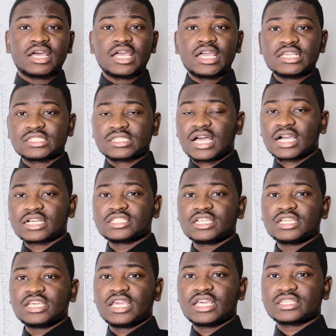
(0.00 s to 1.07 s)
is
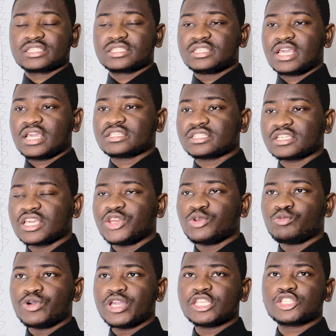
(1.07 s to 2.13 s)
actually a state
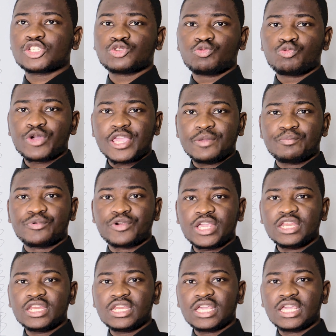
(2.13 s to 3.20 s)
in which we
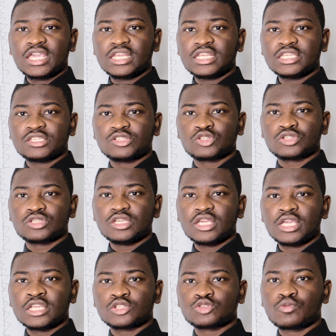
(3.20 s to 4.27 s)
bring
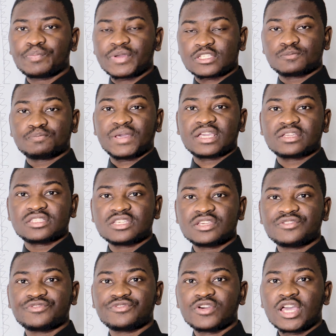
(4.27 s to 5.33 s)
into
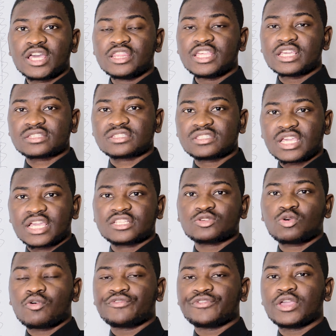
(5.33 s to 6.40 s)
perspective the state
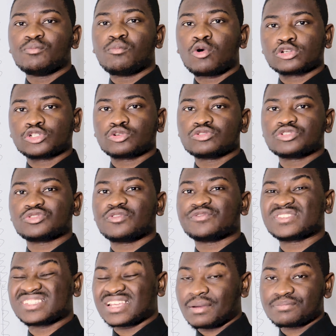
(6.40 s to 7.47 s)
of emotions of
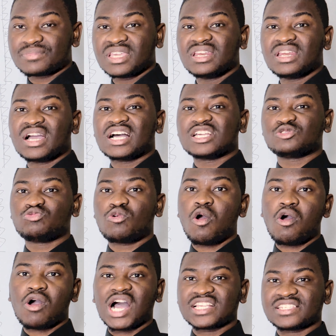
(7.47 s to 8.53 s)
something as
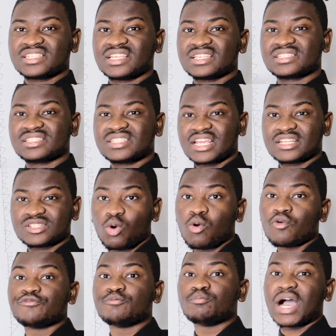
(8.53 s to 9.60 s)
well as the state
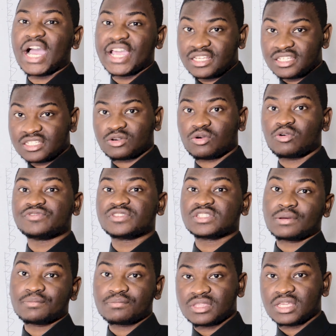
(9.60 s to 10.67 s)
of mind of
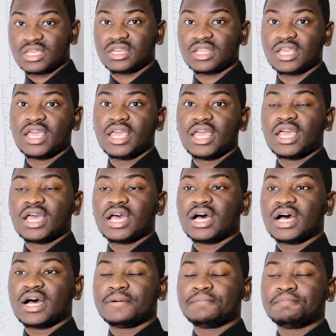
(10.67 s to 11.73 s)
something,
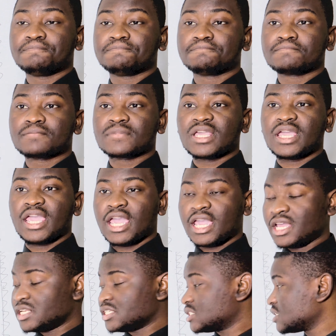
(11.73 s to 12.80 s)

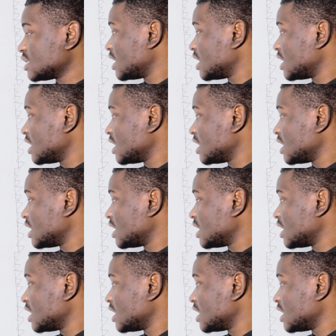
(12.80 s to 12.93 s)
and